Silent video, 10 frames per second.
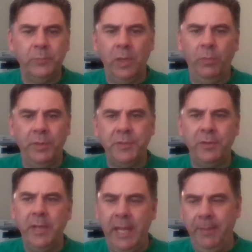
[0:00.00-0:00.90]

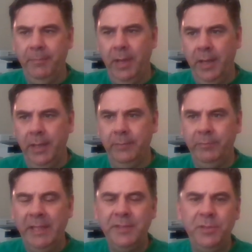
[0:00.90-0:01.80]
what's her name?
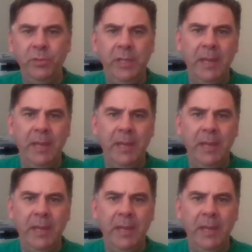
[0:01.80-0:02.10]
Insoo